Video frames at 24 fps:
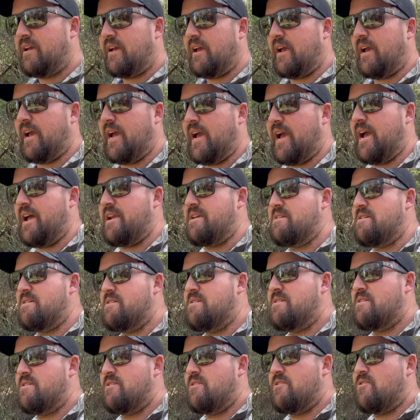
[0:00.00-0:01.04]
And
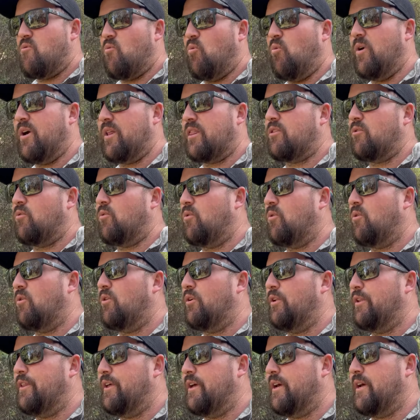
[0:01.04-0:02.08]
with
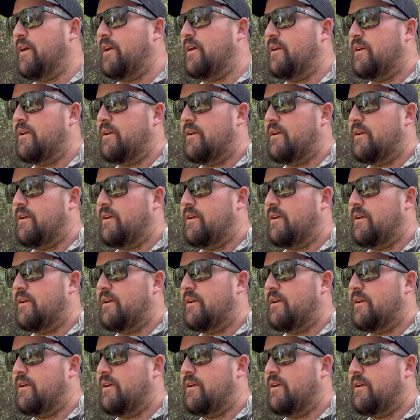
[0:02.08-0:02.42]
all the